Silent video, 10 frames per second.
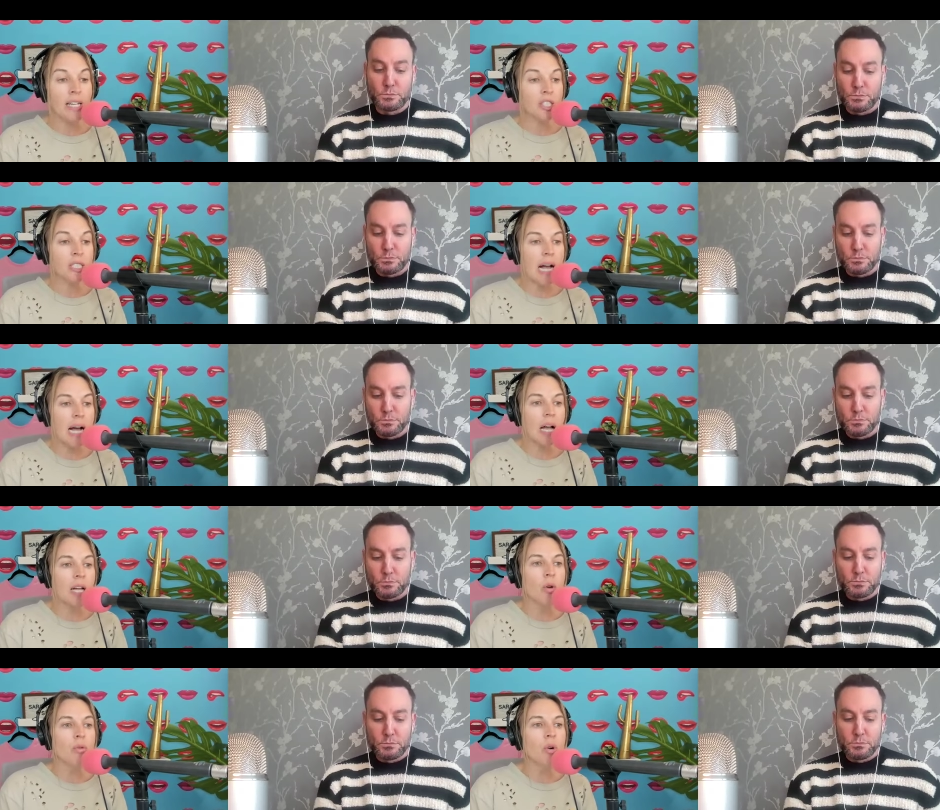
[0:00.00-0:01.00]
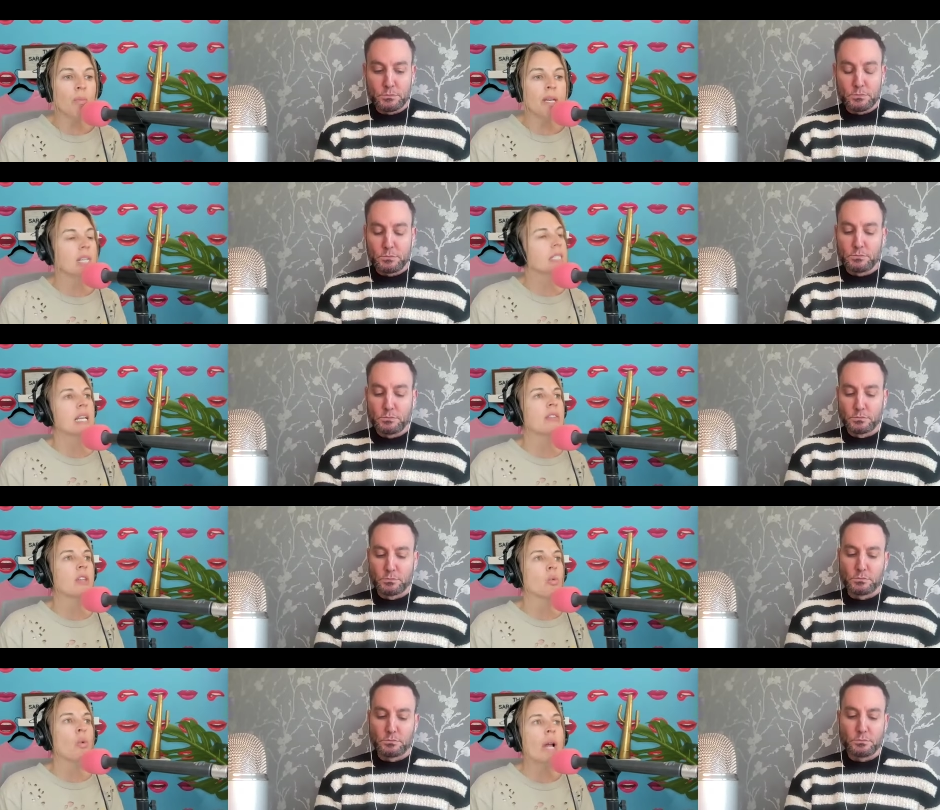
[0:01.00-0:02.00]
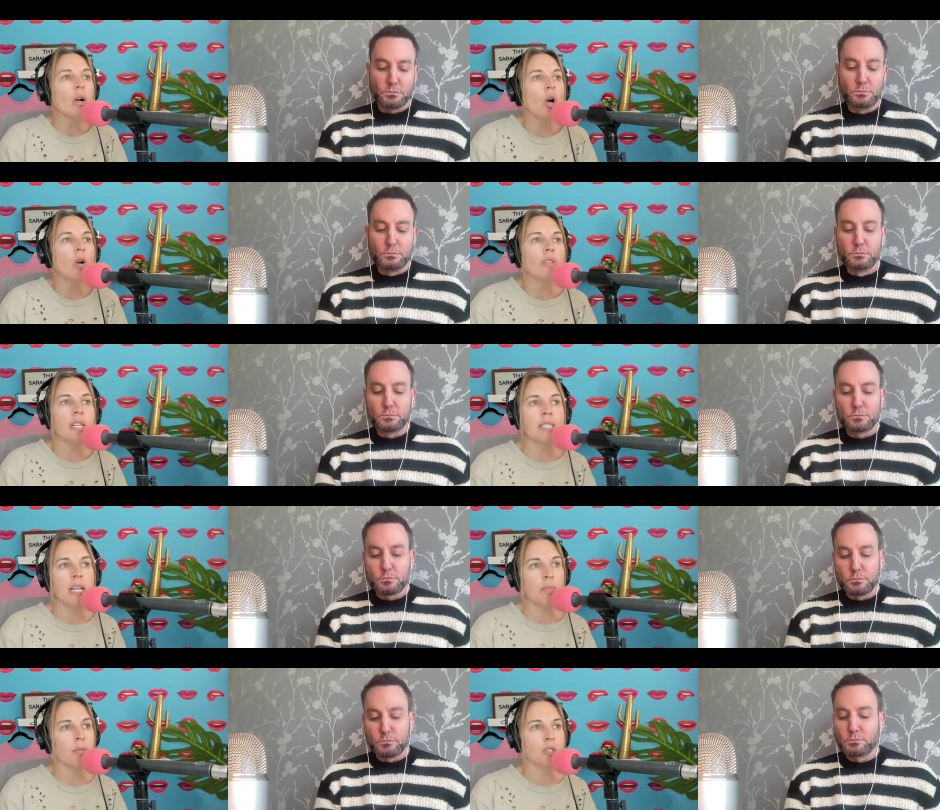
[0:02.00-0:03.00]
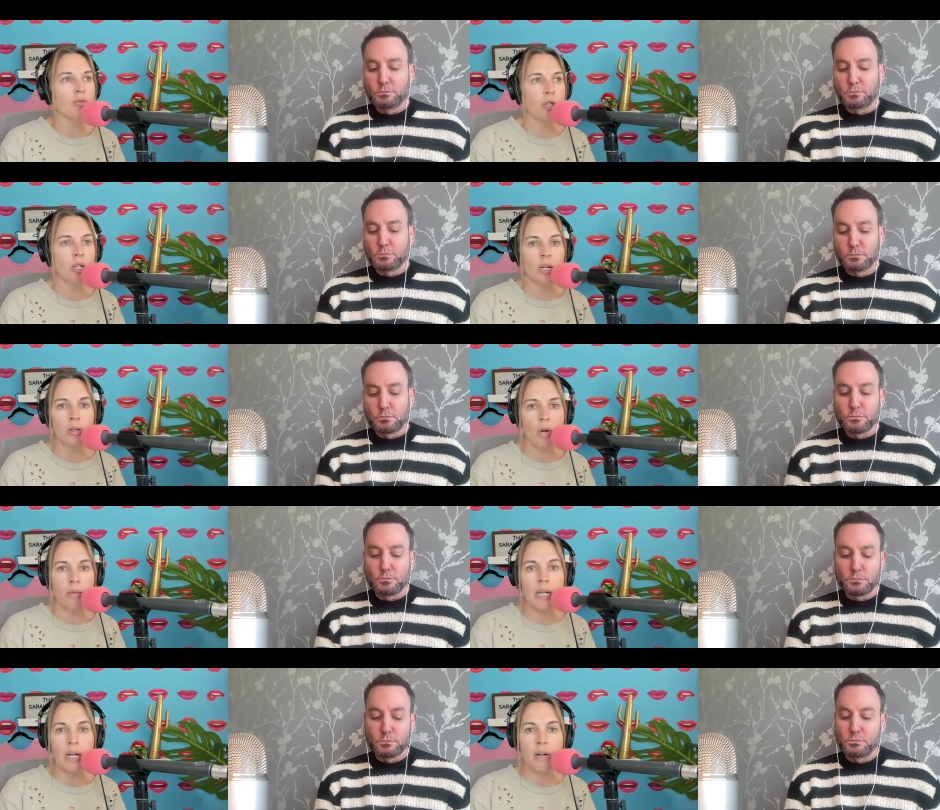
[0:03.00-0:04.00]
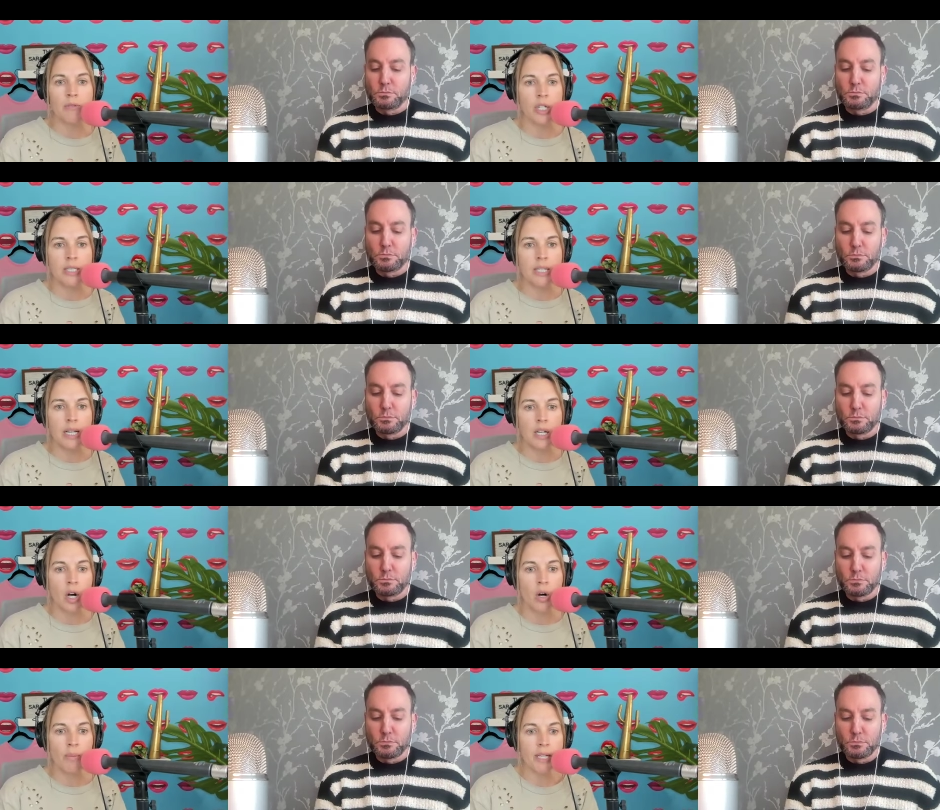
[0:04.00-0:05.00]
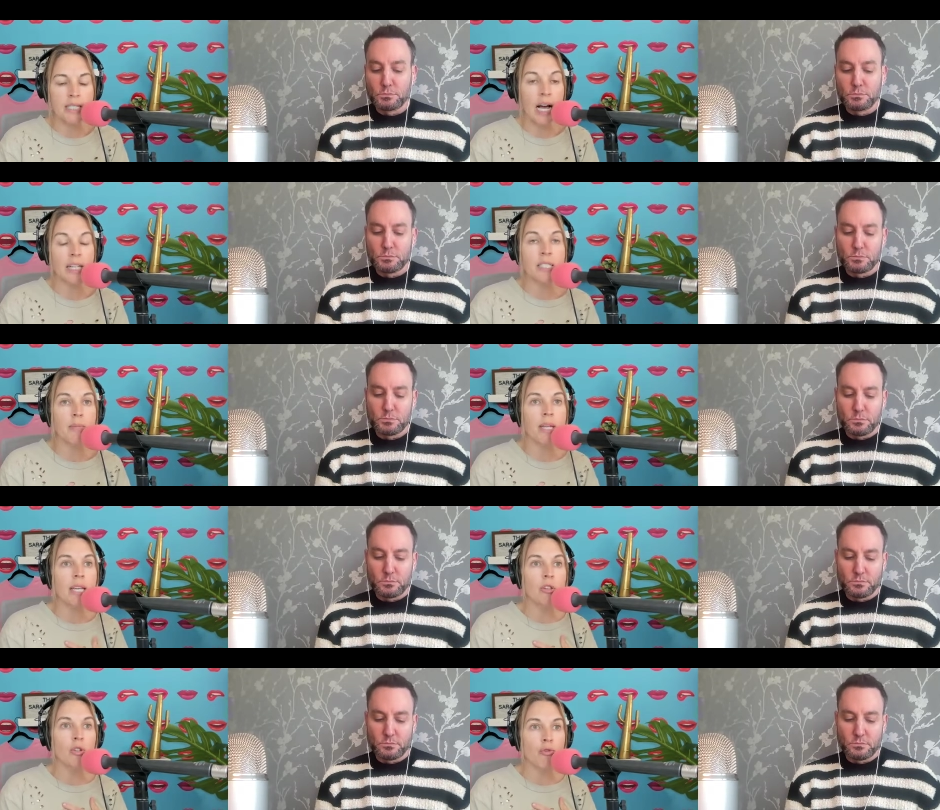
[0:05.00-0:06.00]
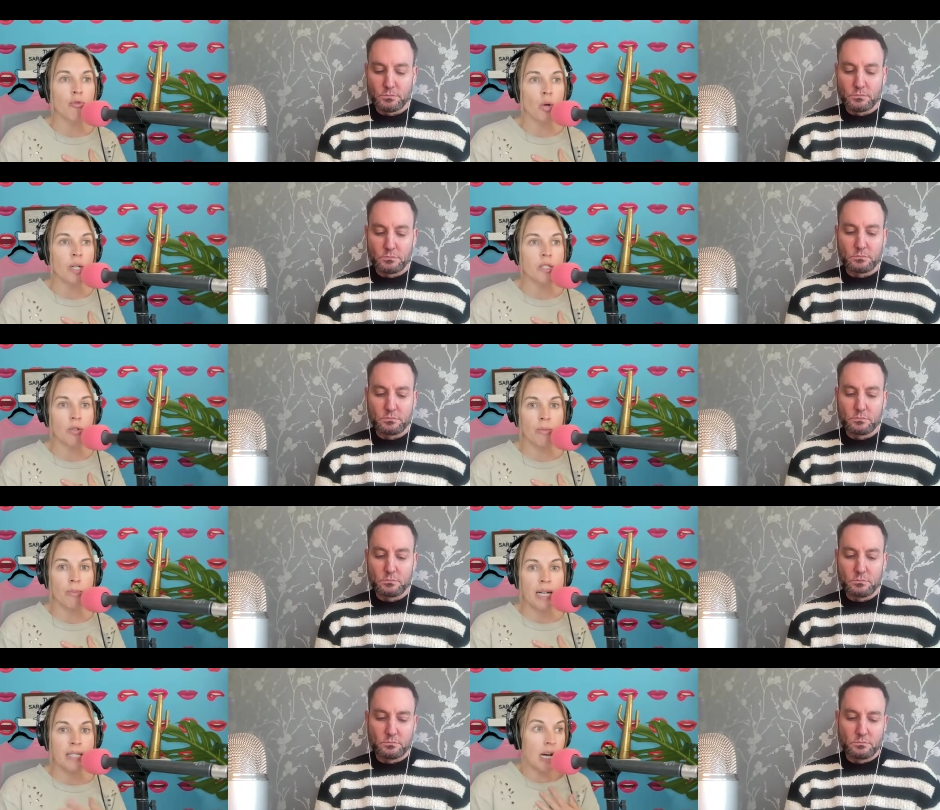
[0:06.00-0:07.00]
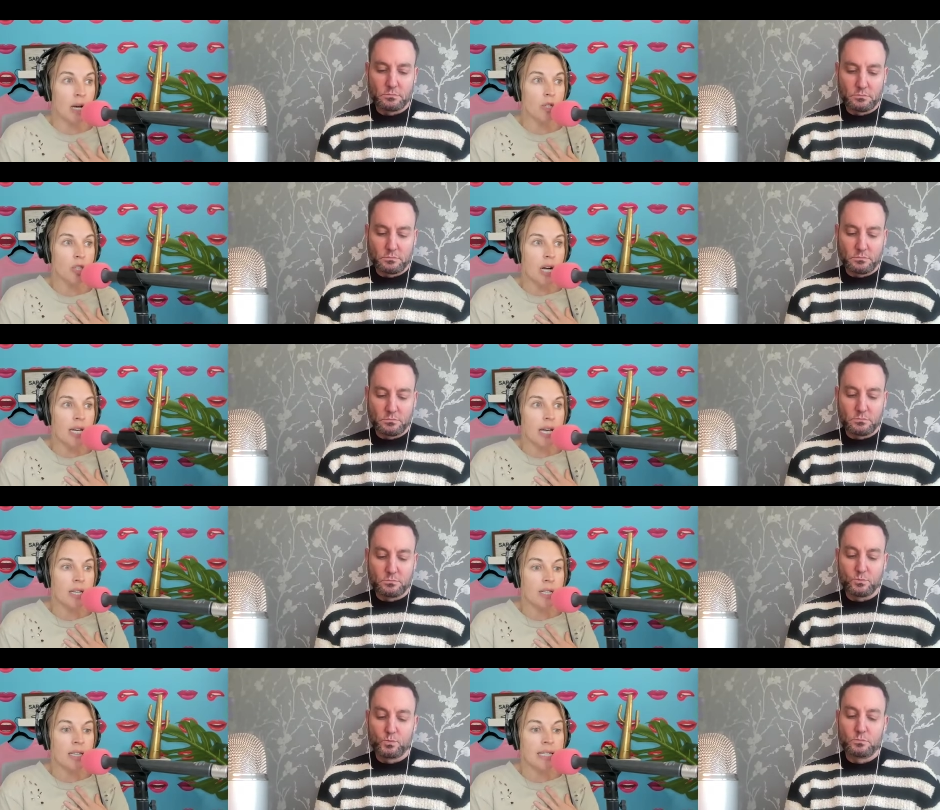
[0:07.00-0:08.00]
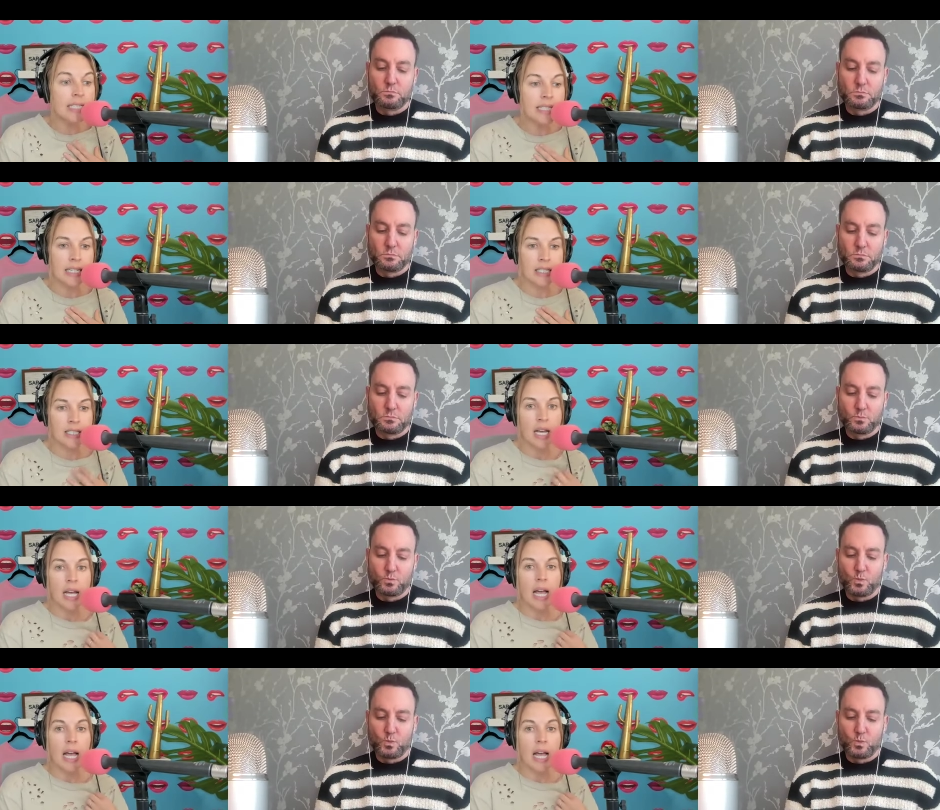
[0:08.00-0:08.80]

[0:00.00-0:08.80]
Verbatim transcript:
Speaker 1: I just I, I don't know because th- where are the examples for young women of just like because I, to me your 40s are the best. I wish I had listened